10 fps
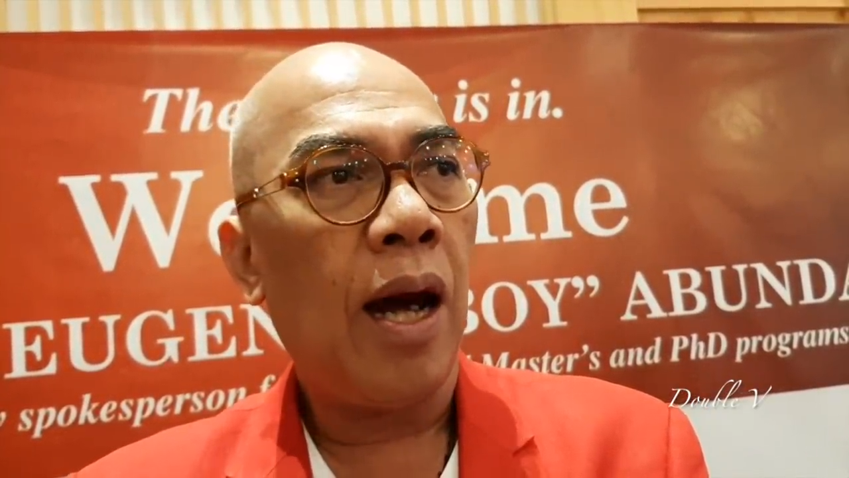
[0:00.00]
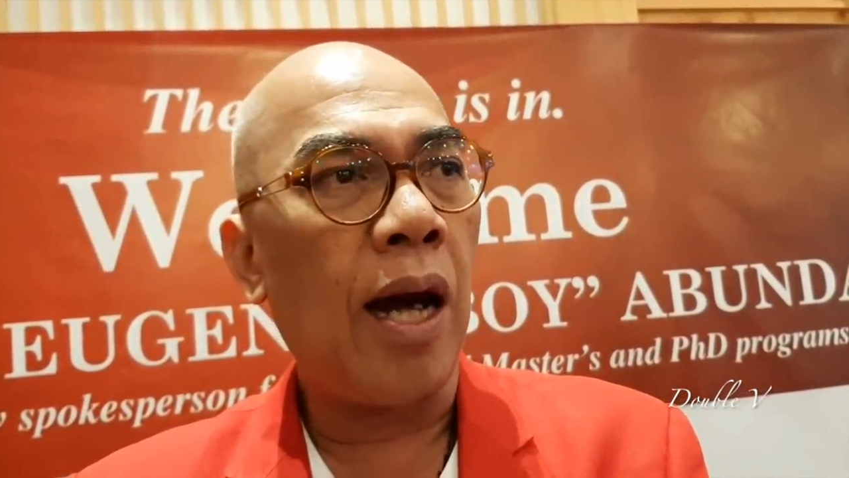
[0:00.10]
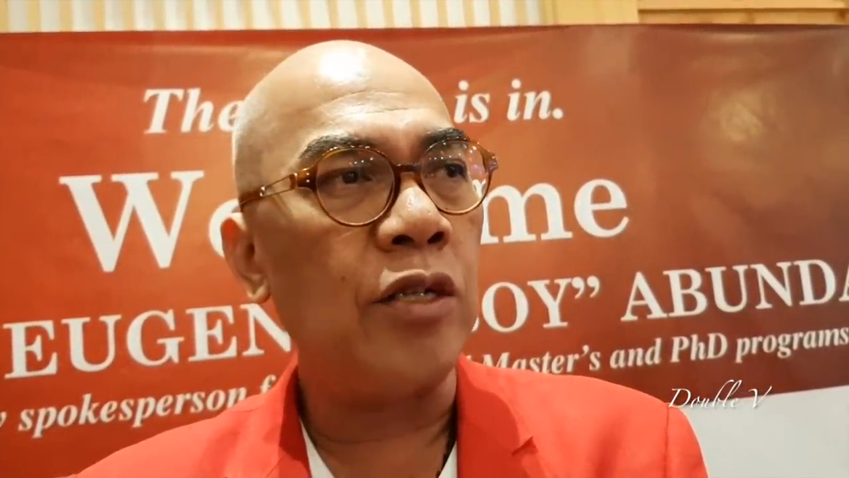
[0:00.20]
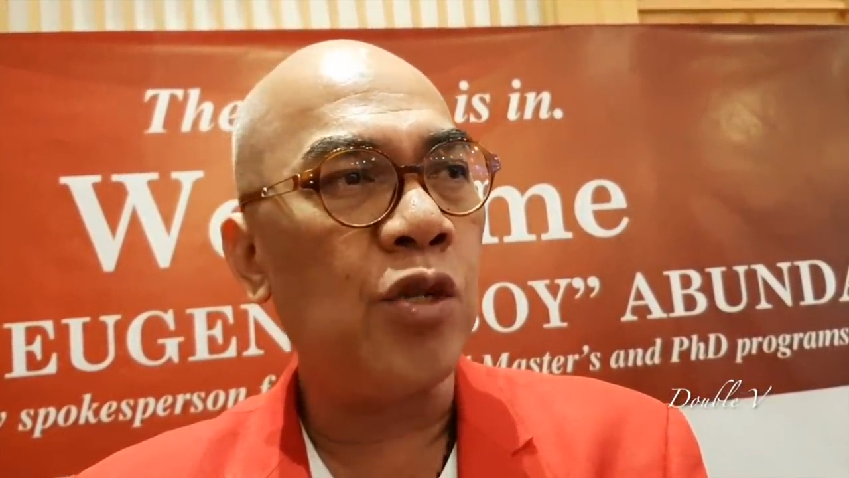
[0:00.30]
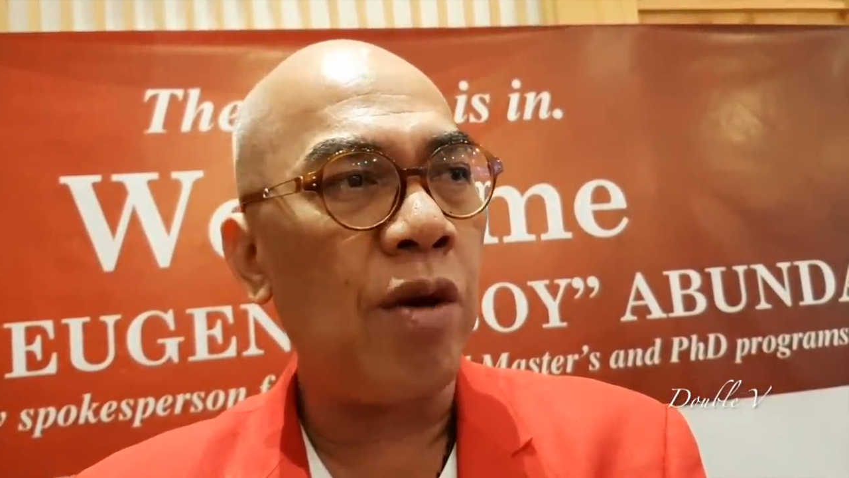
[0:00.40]

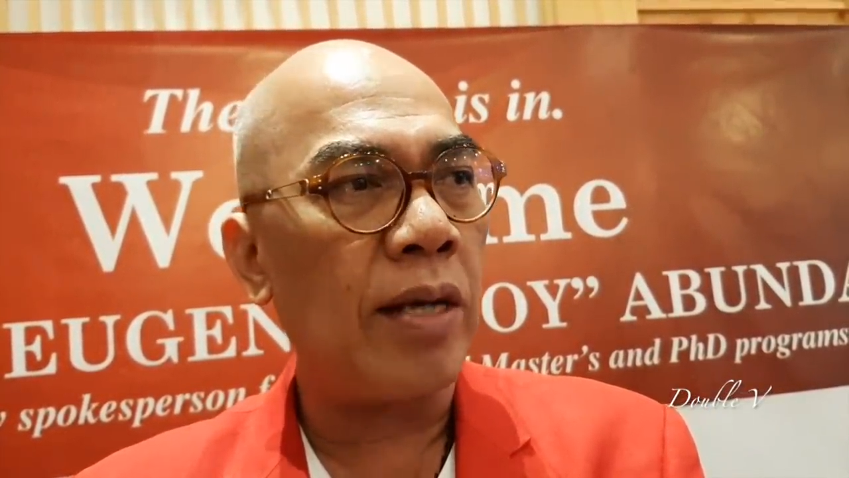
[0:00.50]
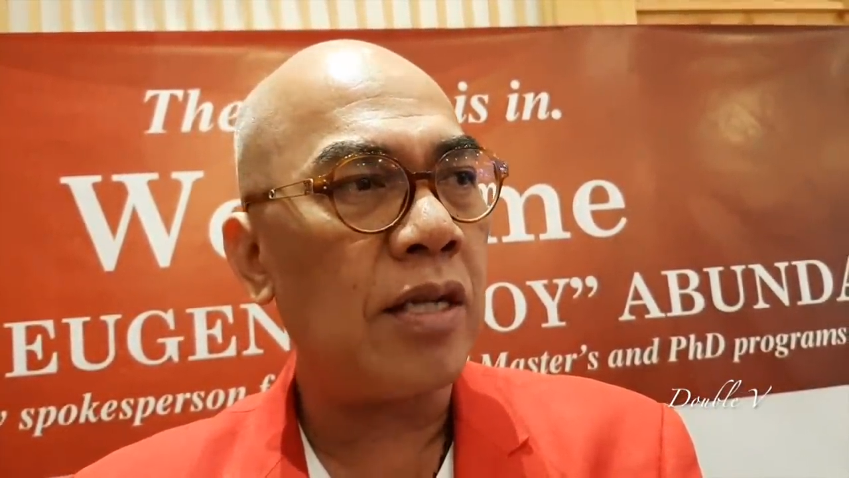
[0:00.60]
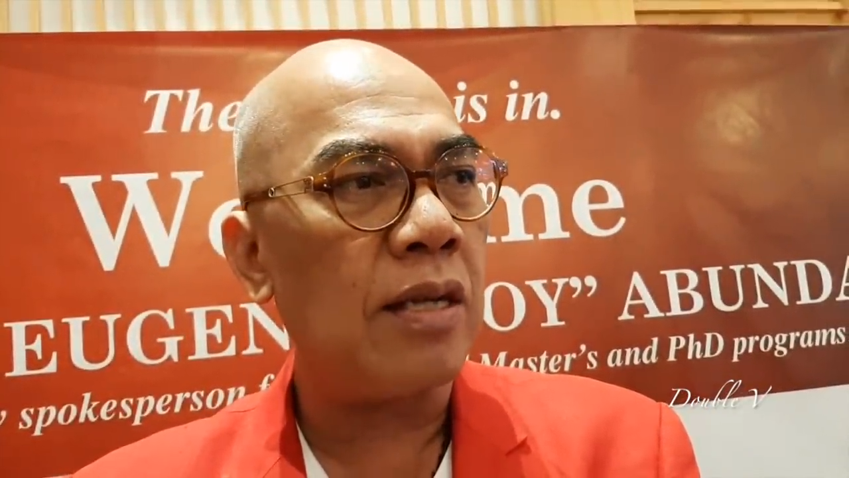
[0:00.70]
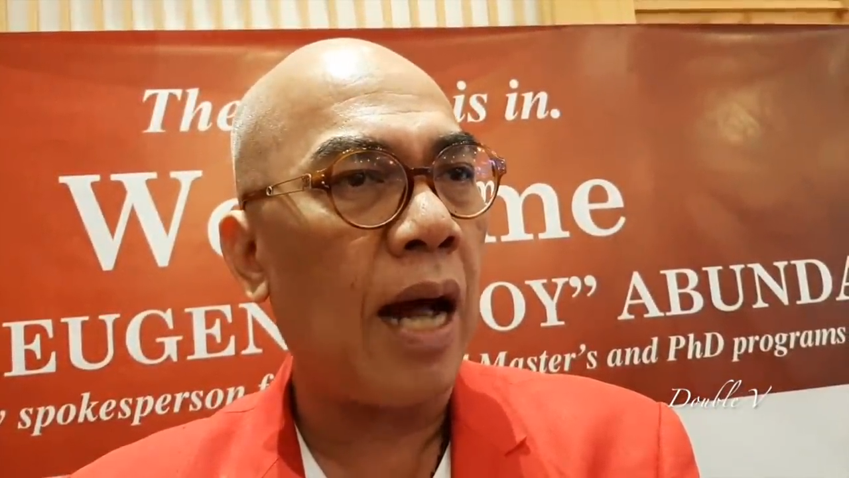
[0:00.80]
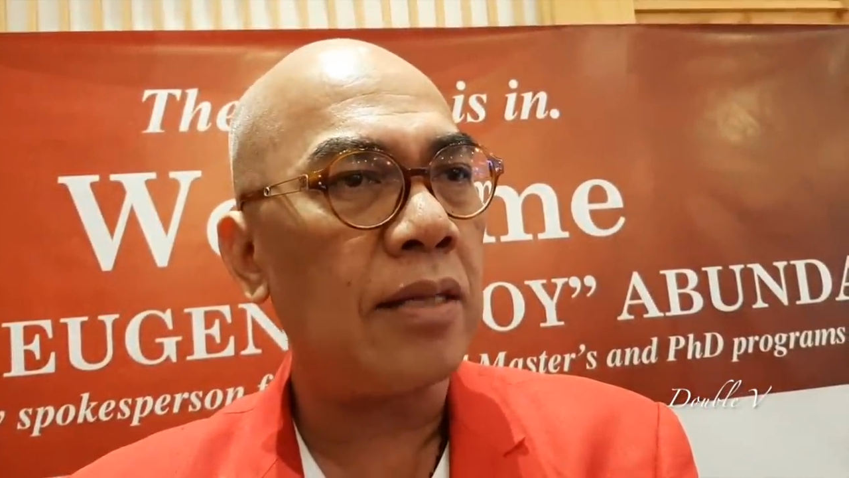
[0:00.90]

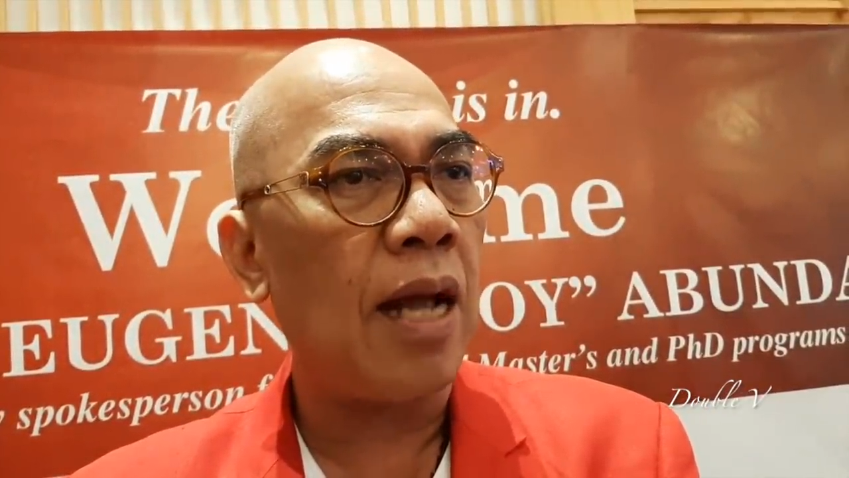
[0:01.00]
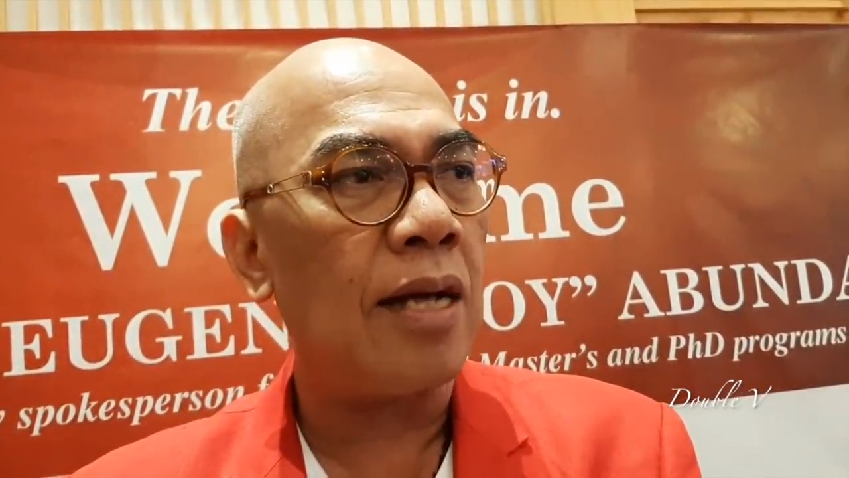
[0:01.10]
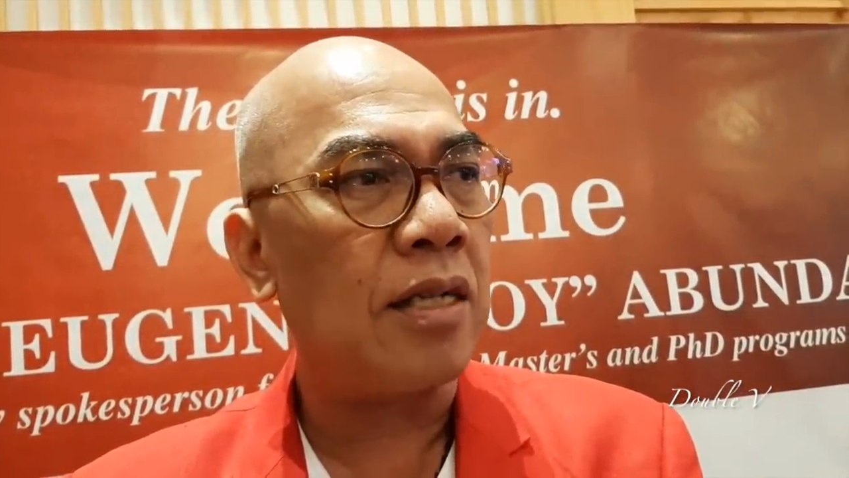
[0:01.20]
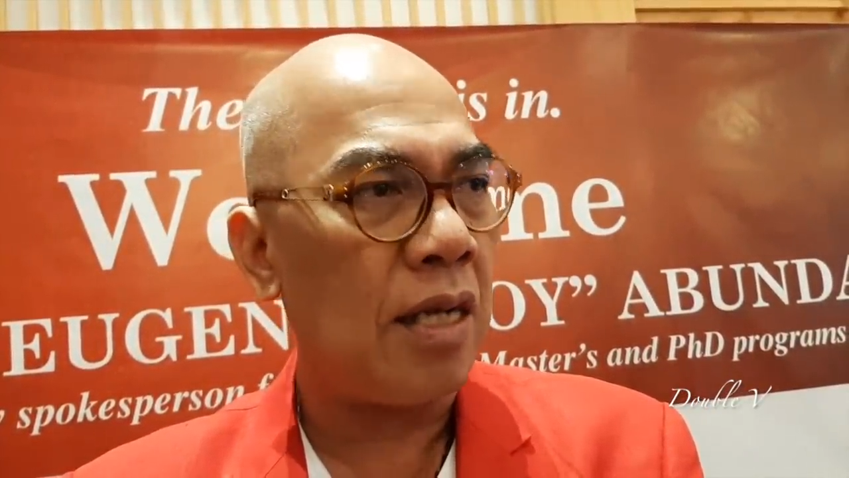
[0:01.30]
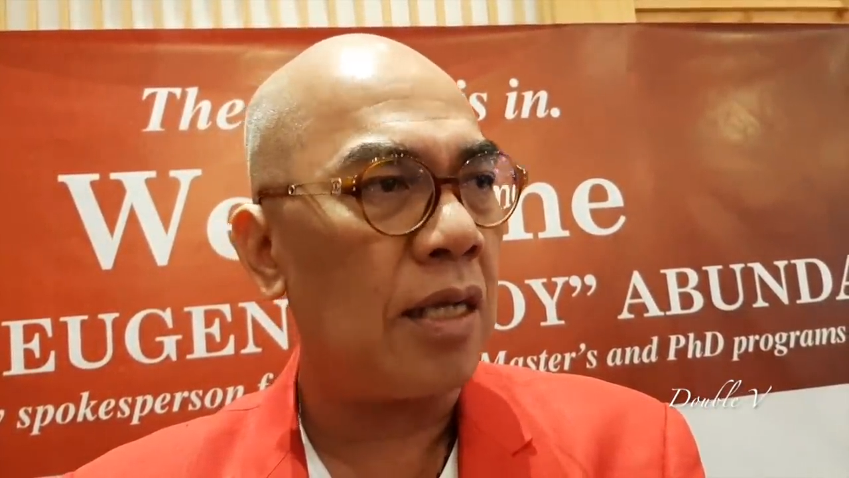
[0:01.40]
address that
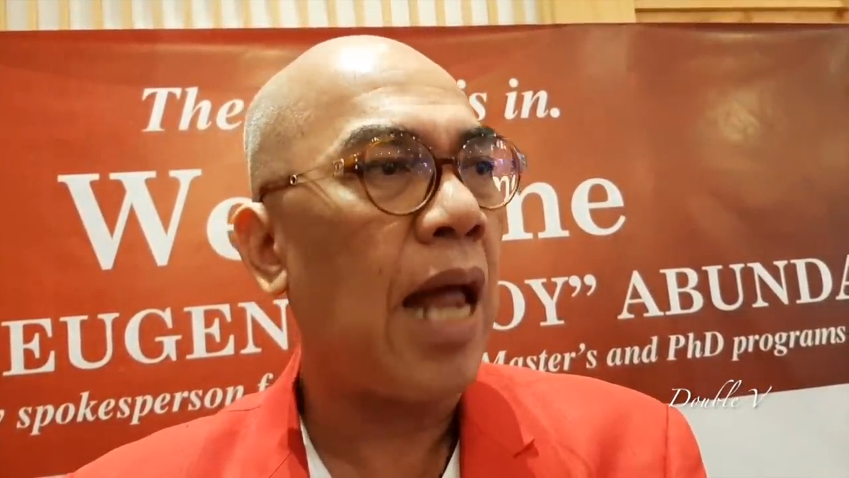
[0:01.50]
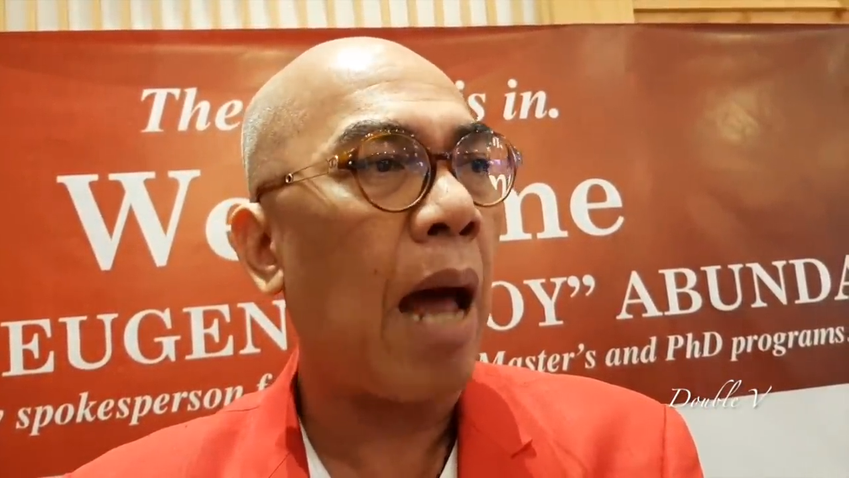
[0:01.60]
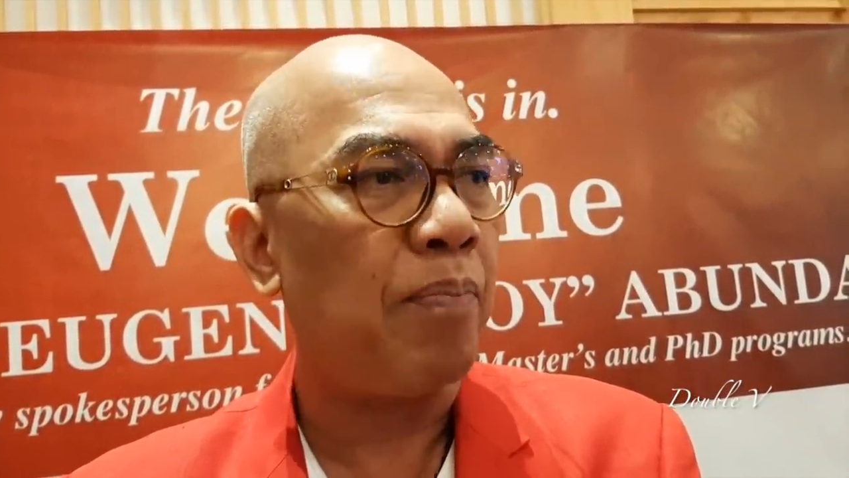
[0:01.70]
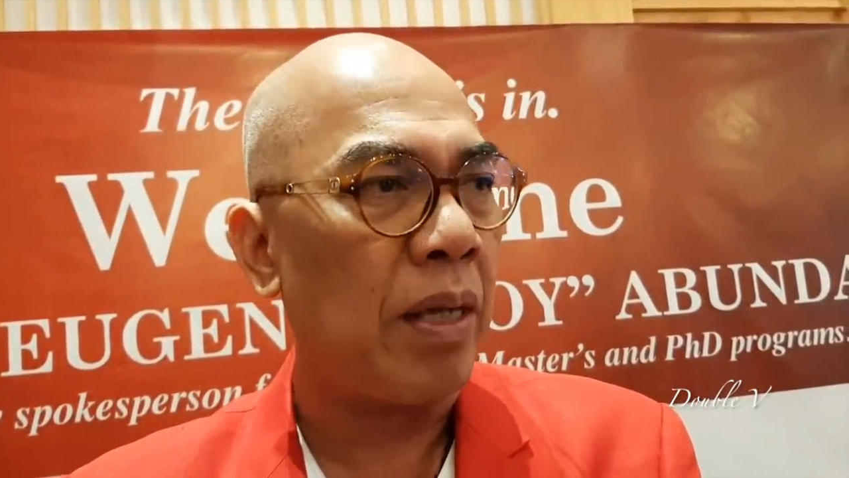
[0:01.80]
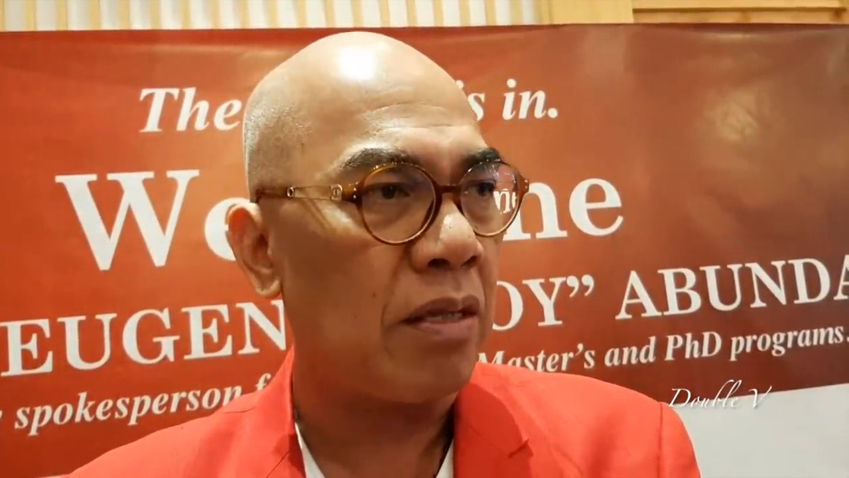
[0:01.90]
as it
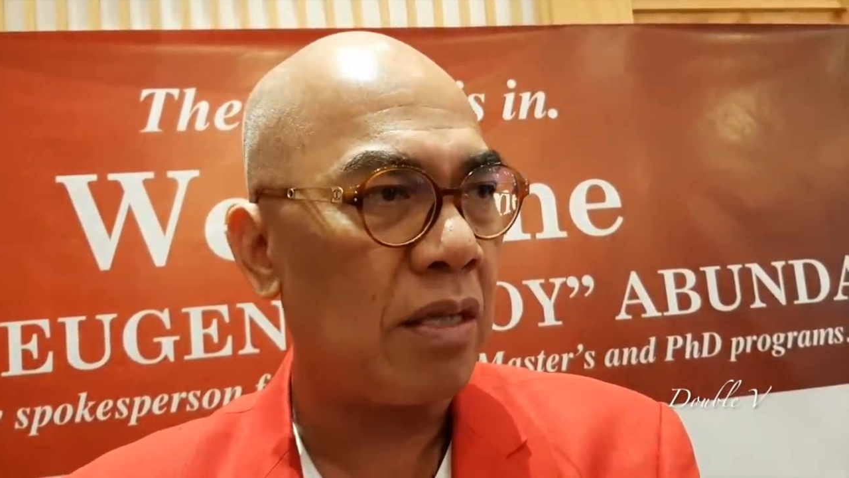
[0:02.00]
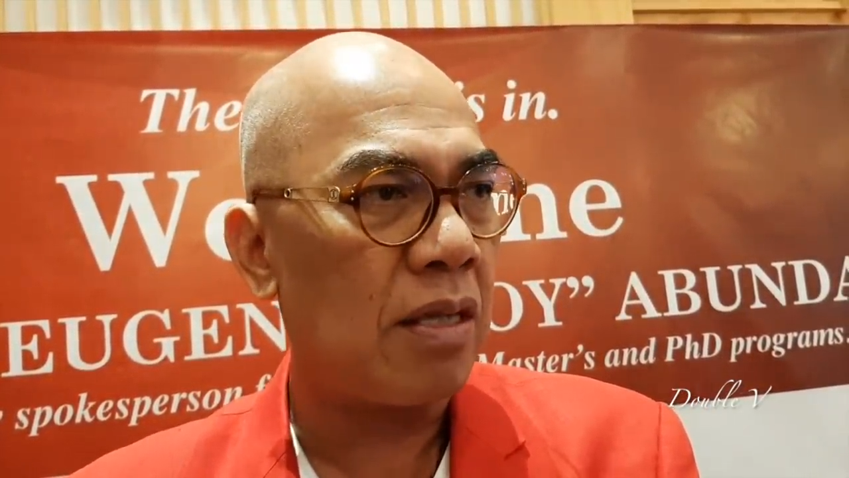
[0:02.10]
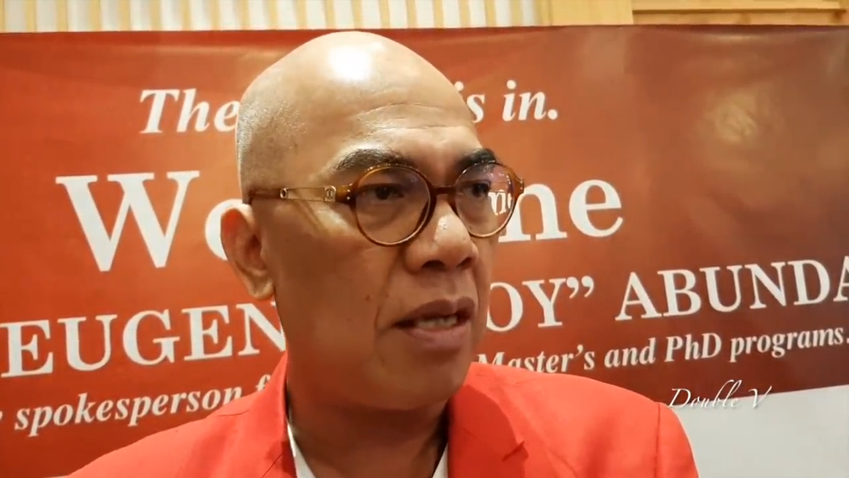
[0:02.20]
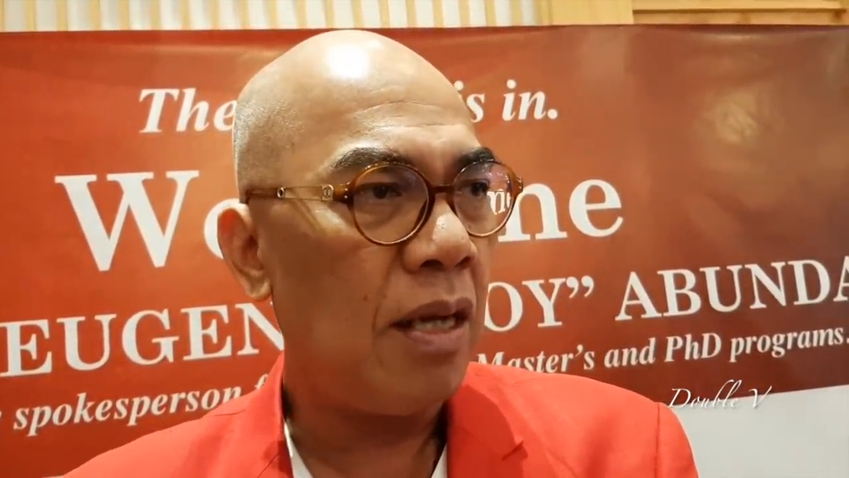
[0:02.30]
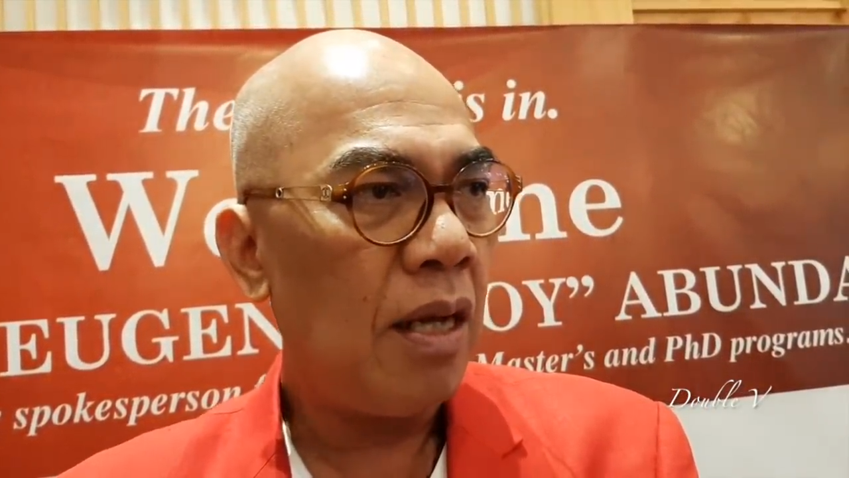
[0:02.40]
happens.